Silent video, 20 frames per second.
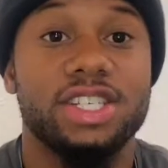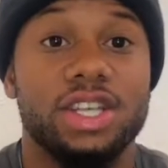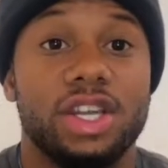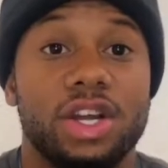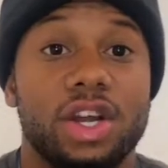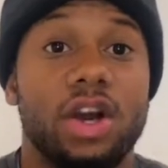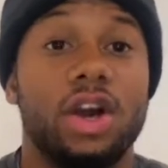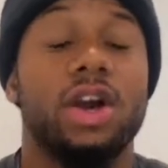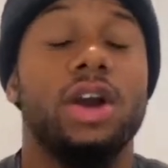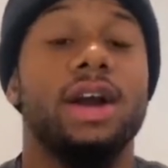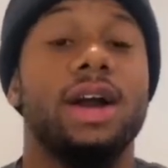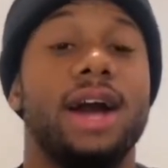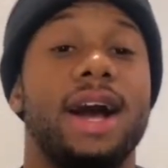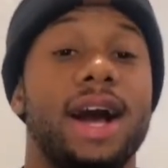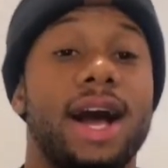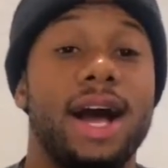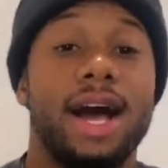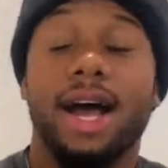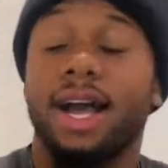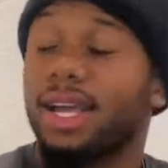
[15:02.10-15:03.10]
a car,
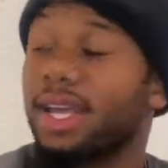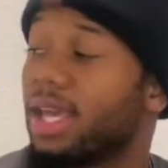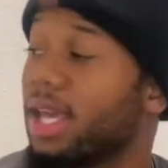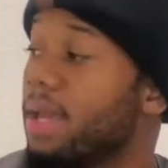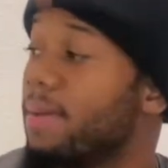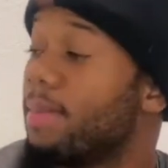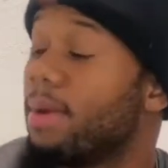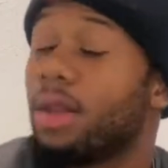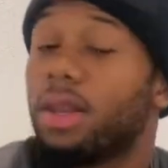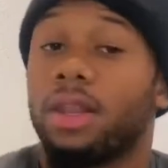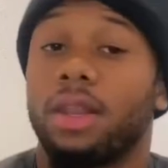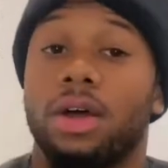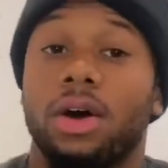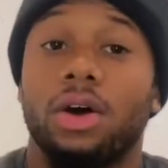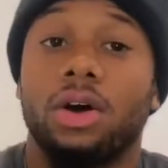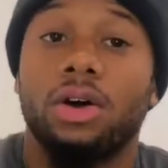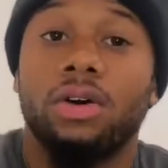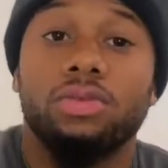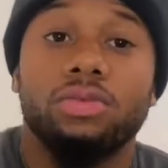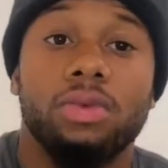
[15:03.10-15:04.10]
I came a
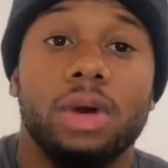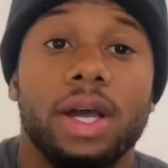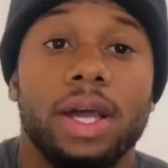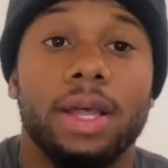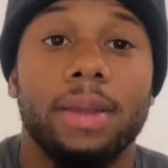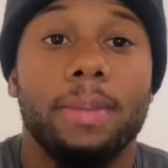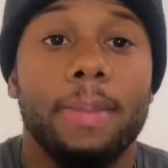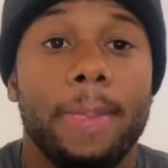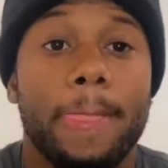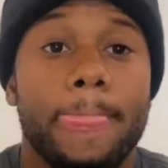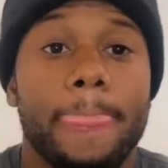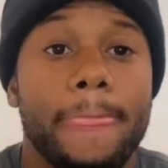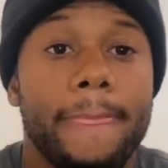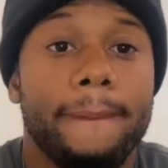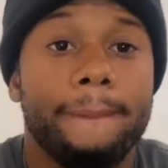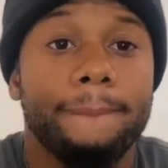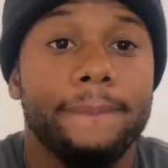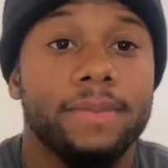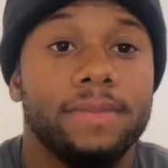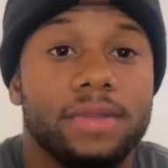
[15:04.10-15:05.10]
long way.
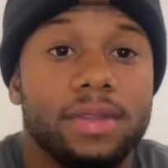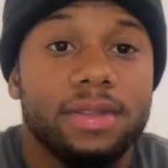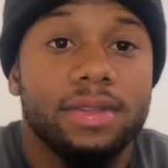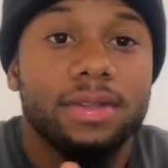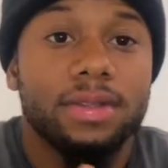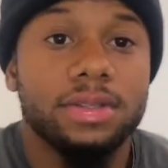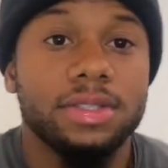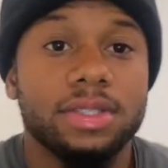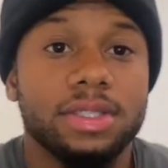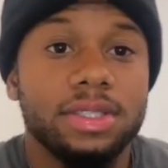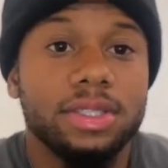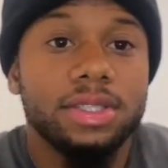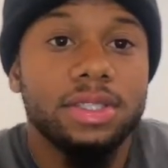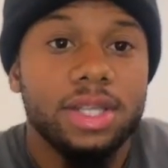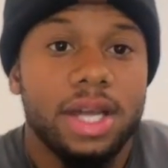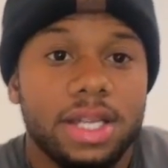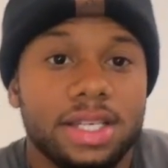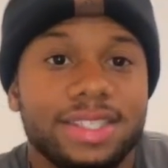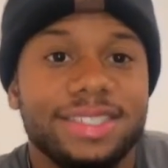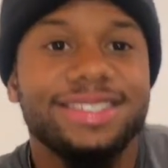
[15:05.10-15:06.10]

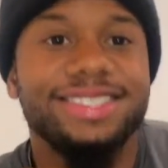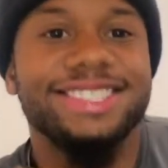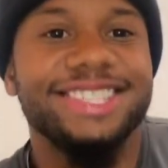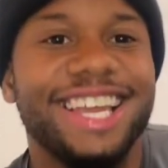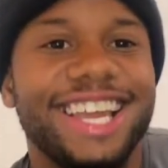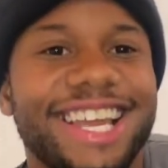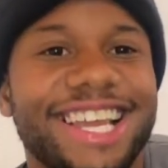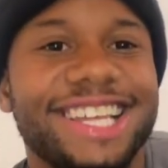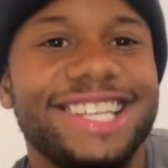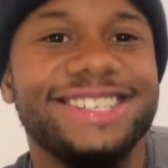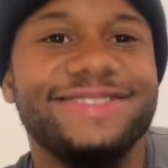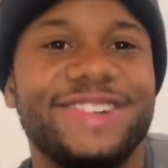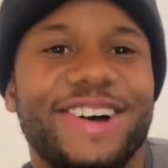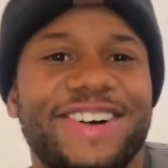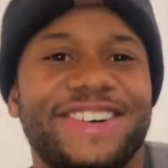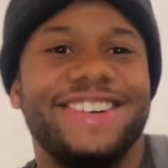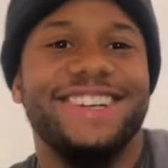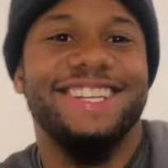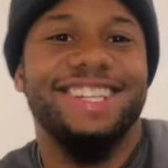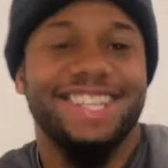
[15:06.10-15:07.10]
Not done changed,
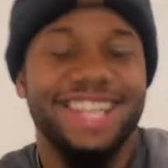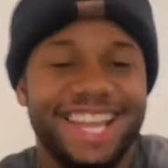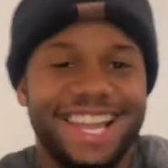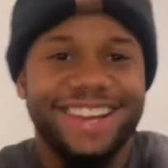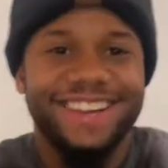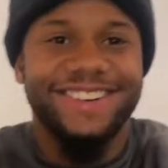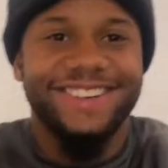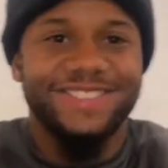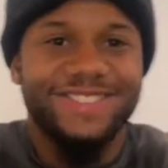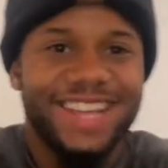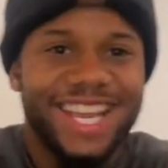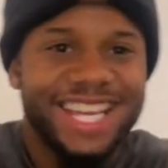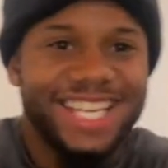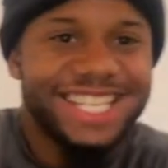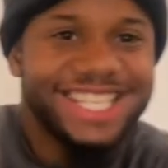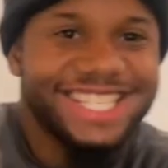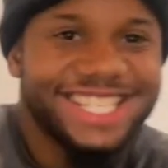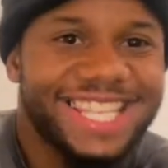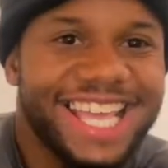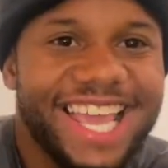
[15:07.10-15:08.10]
but when things remain the
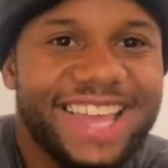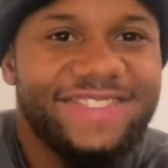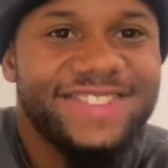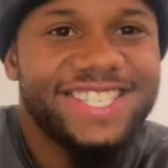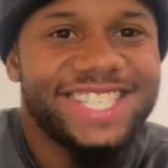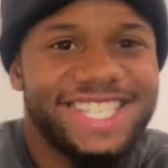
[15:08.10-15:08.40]
same as